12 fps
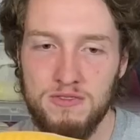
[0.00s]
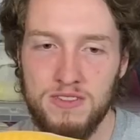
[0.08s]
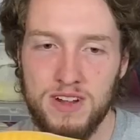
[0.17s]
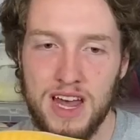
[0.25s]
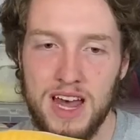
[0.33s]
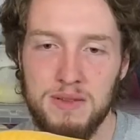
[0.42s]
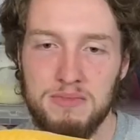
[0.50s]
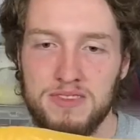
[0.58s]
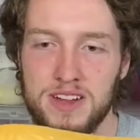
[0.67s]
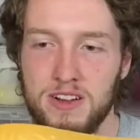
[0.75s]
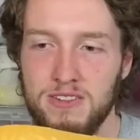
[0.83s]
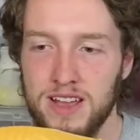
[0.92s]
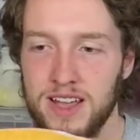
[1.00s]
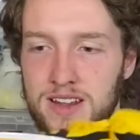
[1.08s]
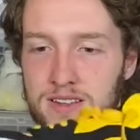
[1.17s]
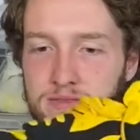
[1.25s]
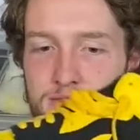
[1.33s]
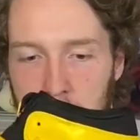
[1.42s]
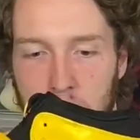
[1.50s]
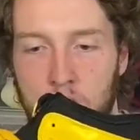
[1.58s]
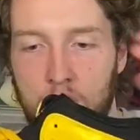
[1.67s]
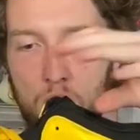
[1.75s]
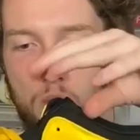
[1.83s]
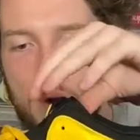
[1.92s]
for that. Pretty creative. The
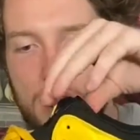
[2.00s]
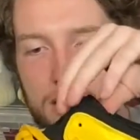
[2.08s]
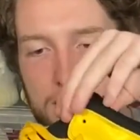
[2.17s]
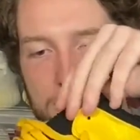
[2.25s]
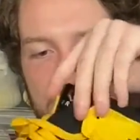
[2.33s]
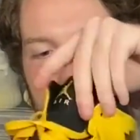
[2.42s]
all white